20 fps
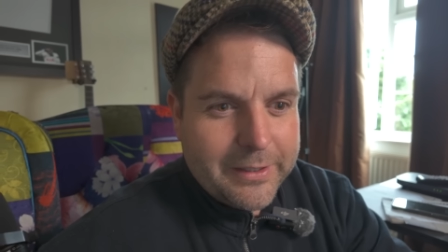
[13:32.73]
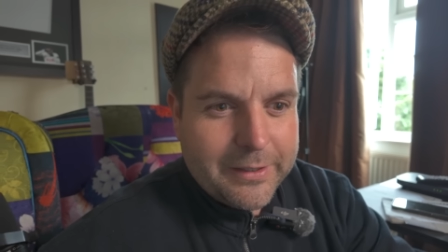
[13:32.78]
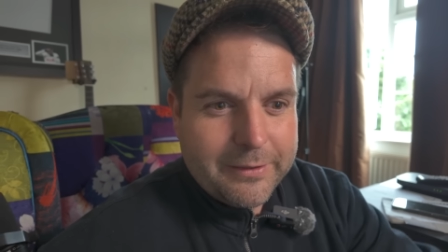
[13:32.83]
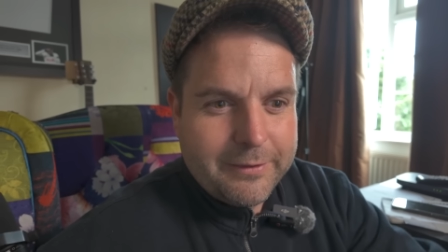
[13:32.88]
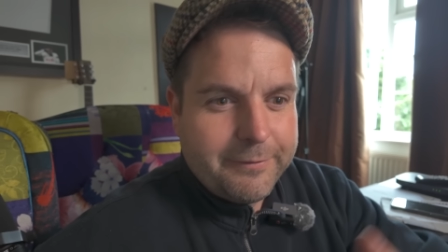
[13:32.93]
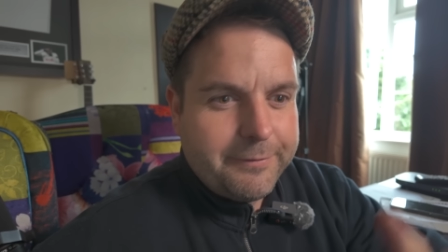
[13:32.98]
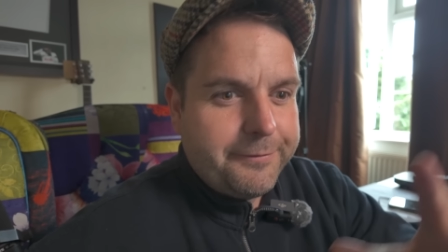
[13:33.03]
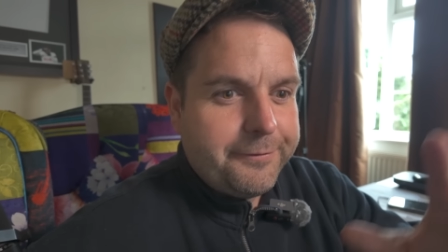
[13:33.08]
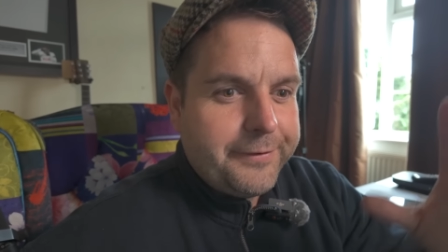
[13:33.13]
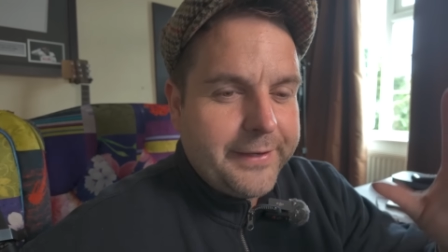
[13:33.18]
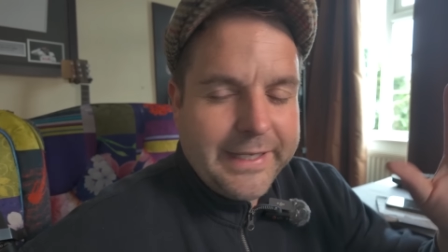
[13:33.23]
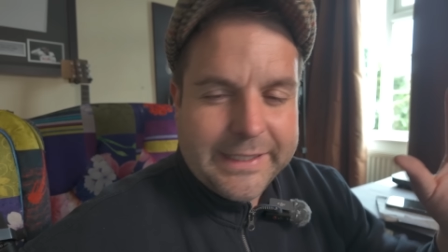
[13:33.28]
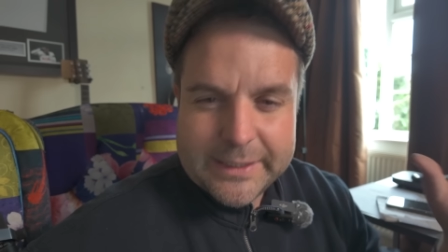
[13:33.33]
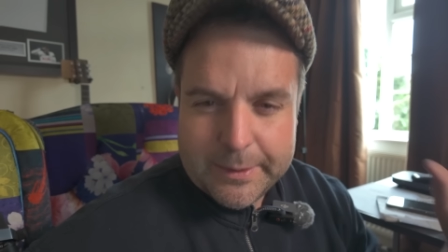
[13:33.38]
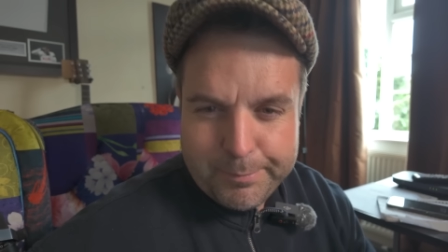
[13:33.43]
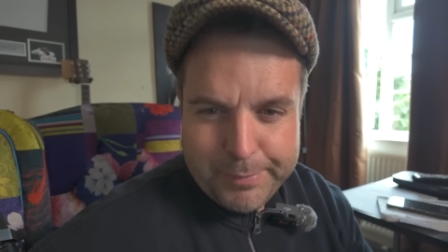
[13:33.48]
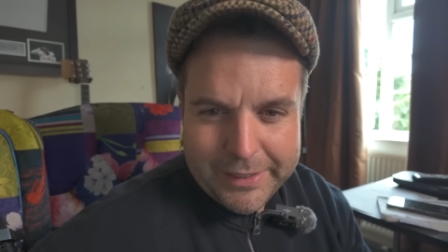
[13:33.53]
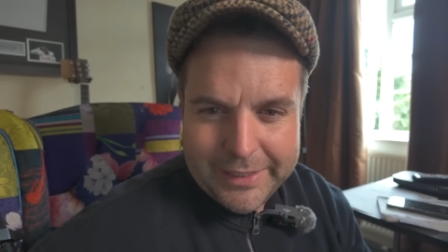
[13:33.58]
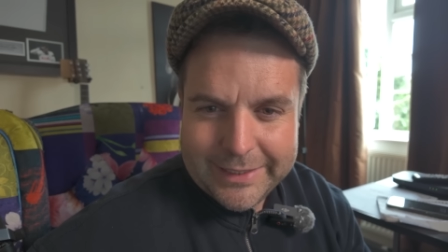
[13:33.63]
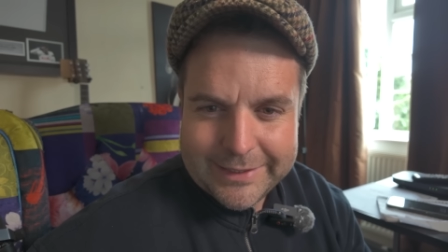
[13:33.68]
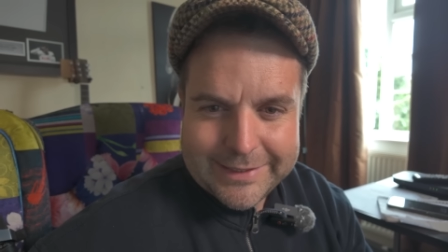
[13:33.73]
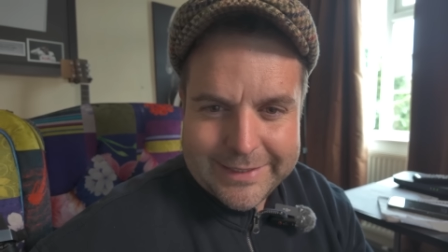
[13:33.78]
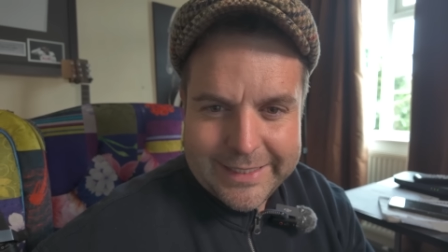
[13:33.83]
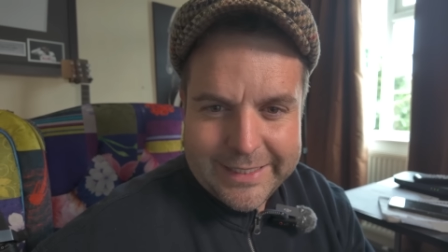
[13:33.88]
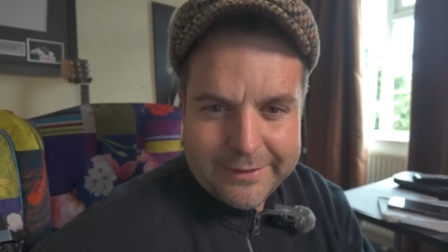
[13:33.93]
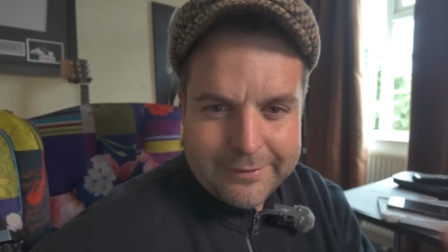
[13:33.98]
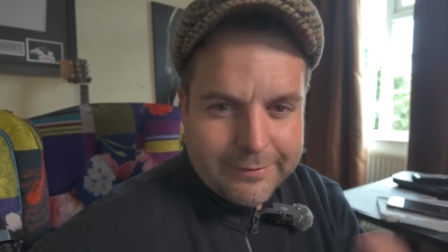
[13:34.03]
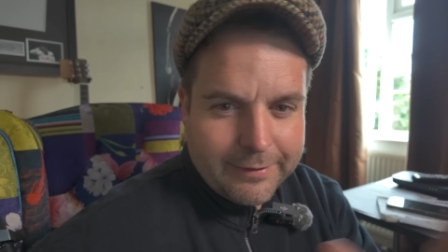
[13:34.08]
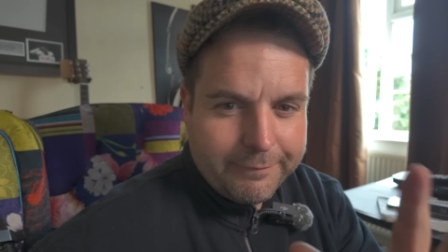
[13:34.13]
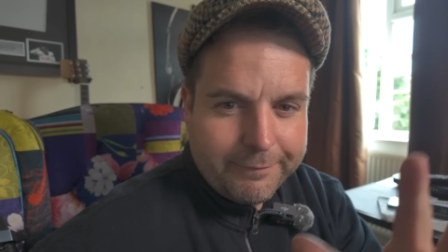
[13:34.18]
the
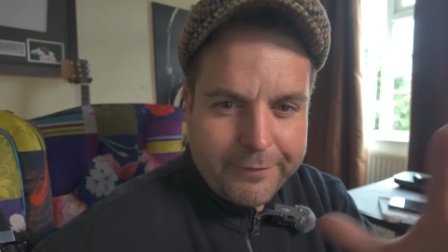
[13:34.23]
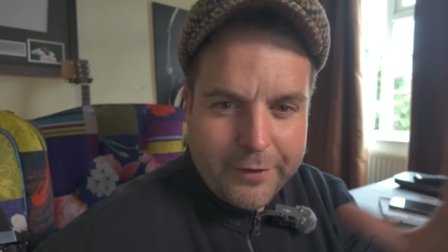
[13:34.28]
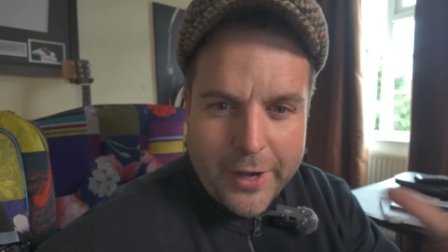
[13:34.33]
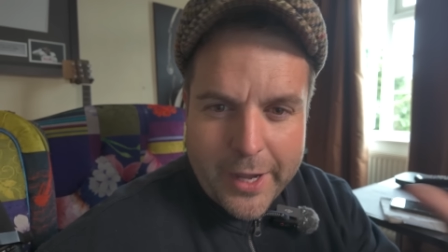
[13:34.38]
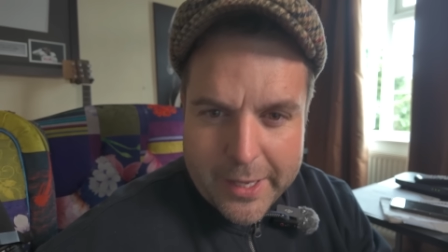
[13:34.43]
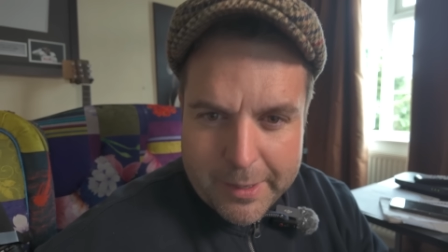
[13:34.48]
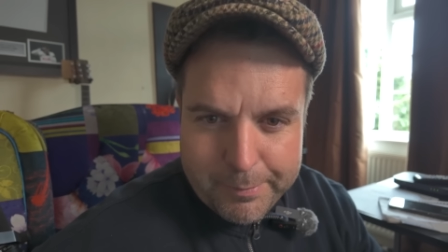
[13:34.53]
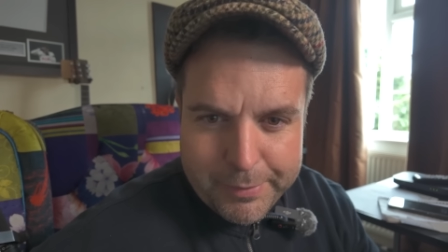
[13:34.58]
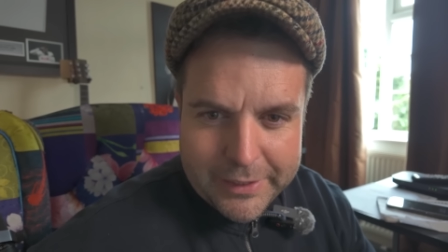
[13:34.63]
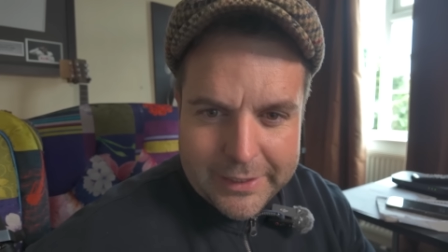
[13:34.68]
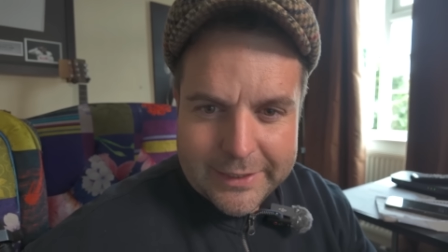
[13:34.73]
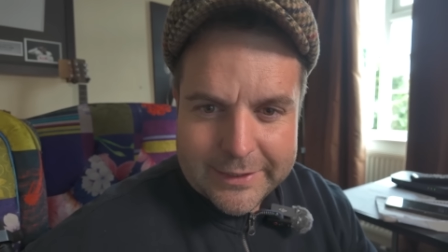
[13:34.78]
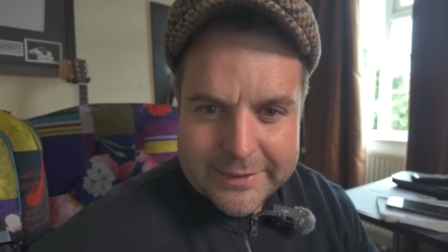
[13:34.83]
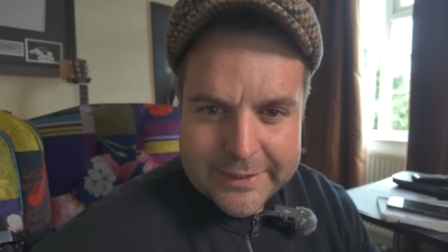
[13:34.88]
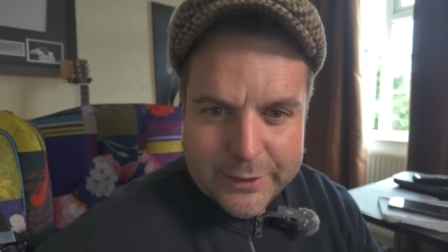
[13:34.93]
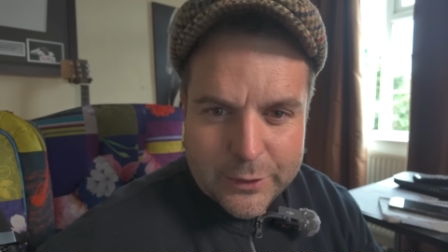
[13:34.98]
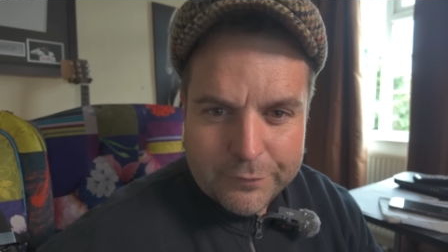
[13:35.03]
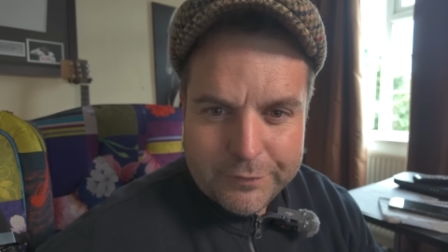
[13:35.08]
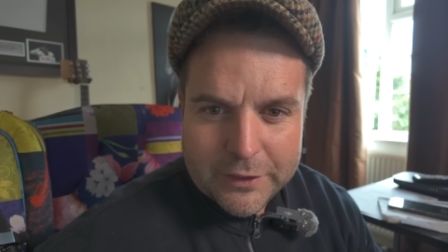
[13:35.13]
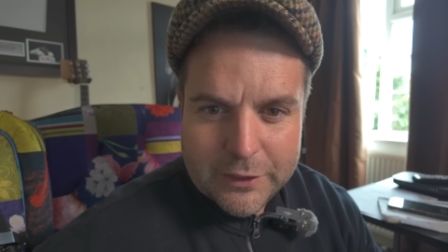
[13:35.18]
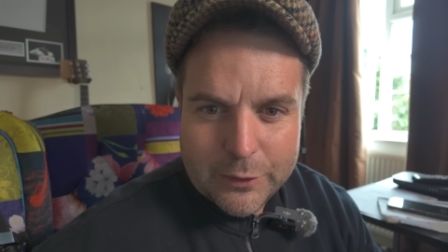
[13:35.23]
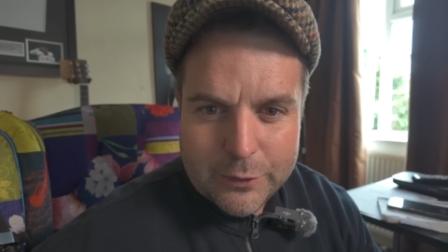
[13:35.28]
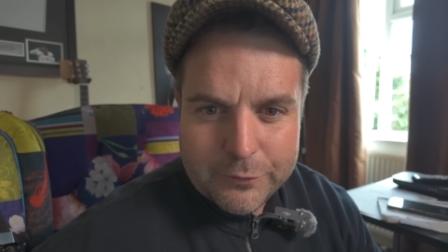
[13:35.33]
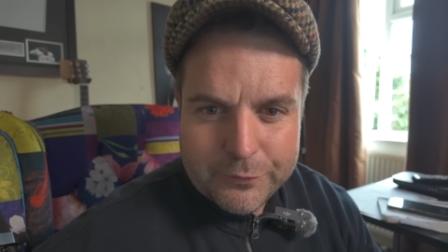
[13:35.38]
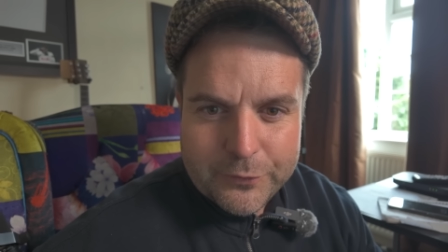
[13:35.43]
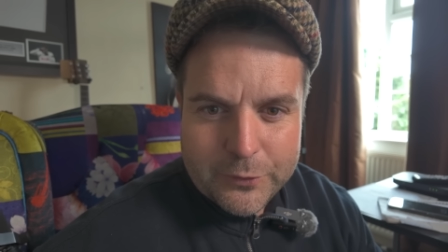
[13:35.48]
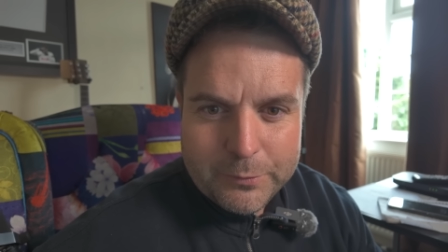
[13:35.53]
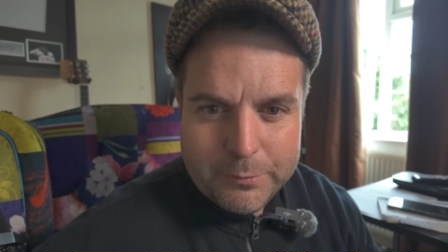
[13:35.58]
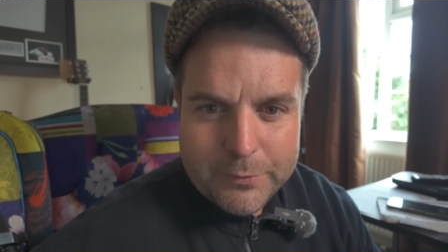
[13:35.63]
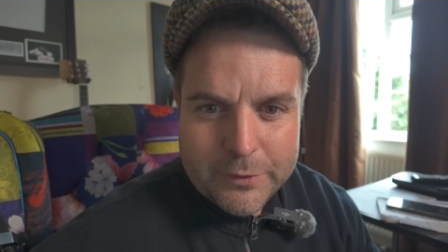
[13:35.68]
feasibility and the viability of a lot
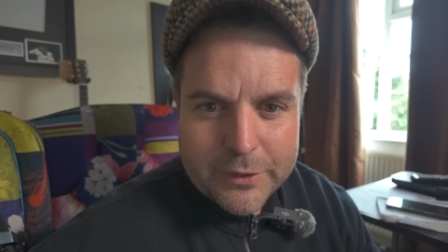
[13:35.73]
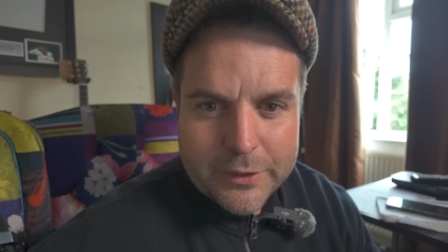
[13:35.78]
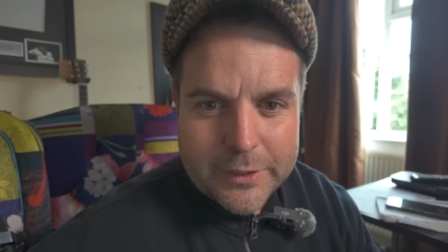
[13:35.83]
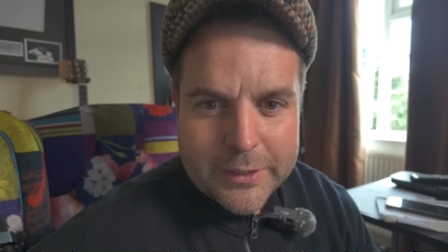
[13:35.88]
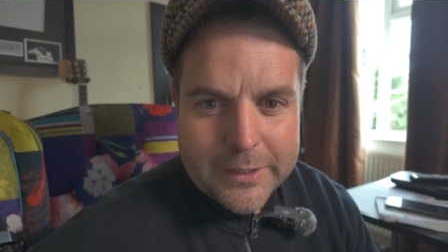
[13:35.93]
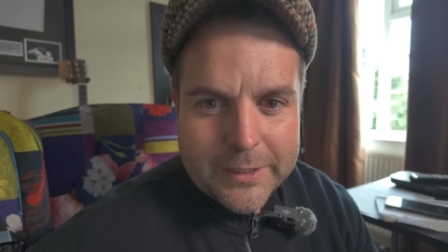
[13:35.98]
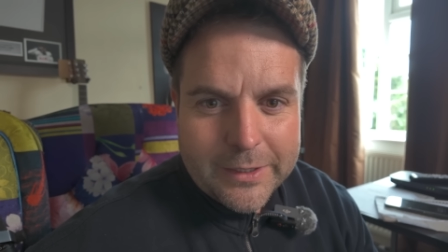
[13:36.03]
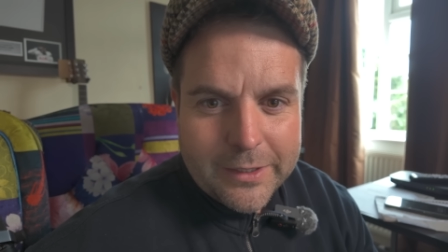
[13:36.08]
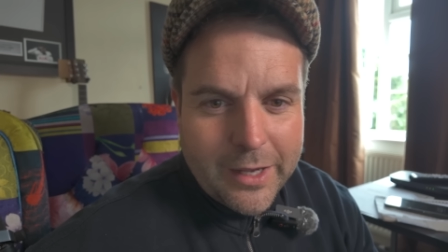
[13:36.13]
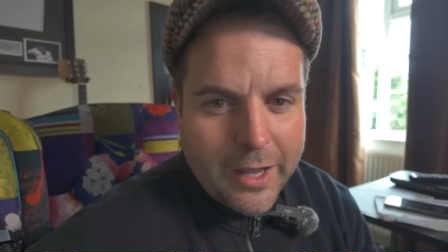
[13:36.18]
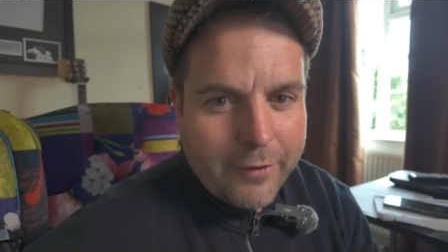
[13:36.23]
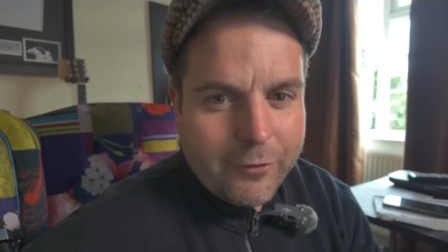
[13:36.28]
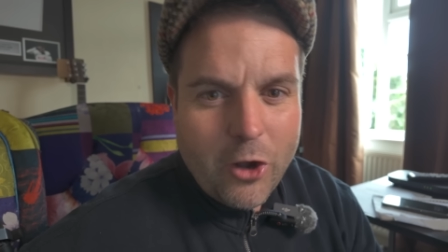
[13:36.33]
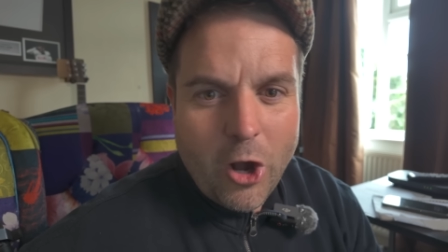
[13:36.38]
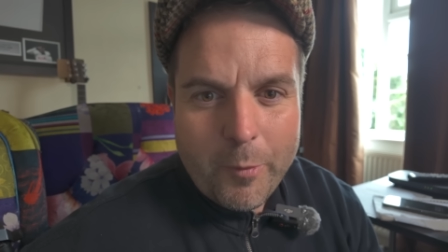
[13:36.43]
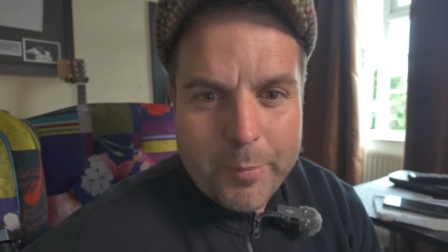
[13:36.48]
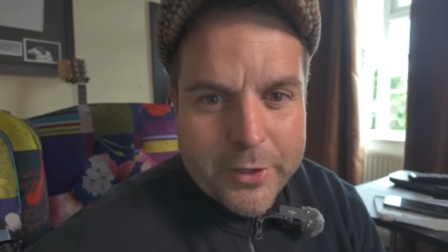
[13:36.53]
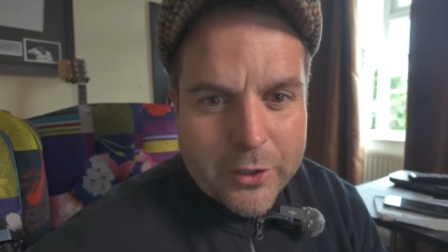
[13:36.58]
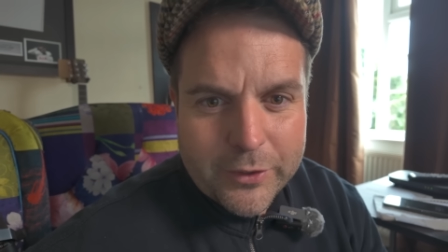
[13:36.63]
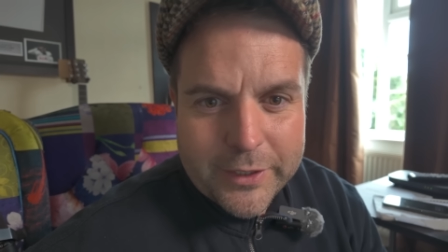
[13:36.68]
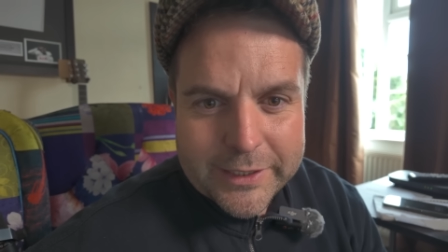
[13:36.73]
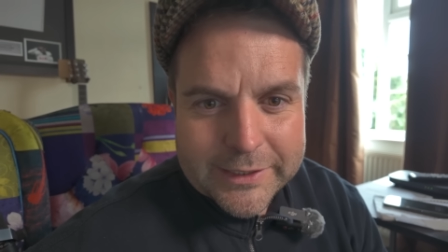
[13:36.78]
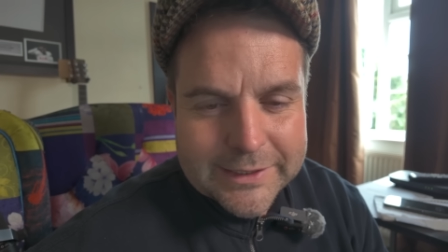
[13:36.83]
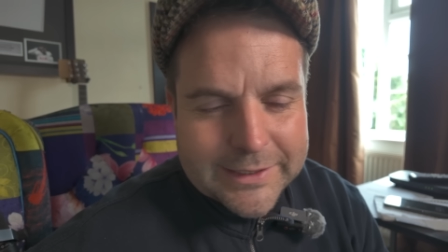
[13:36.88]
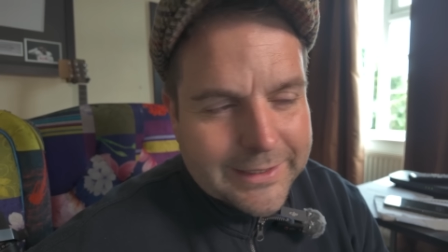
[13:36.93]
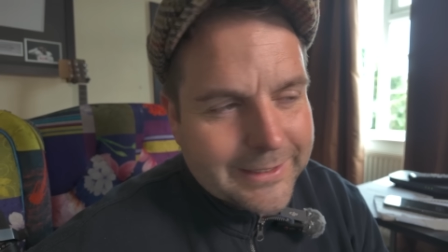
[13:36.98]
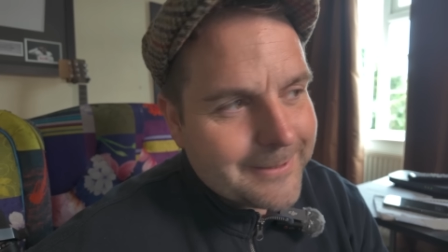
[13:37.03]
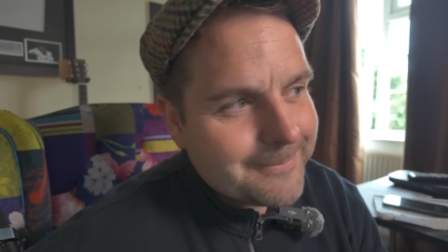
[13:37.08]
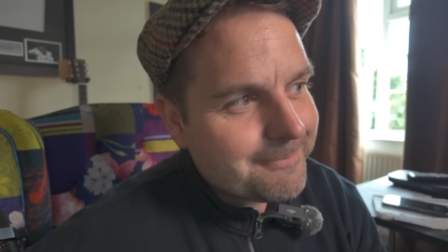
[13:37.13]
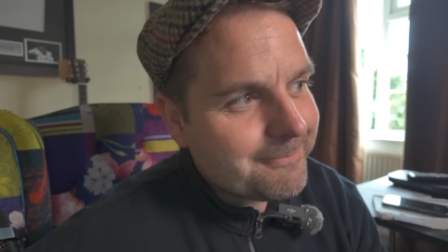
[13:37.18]
of them, I've got to be
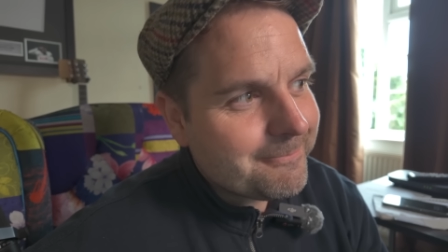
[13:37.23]
honest,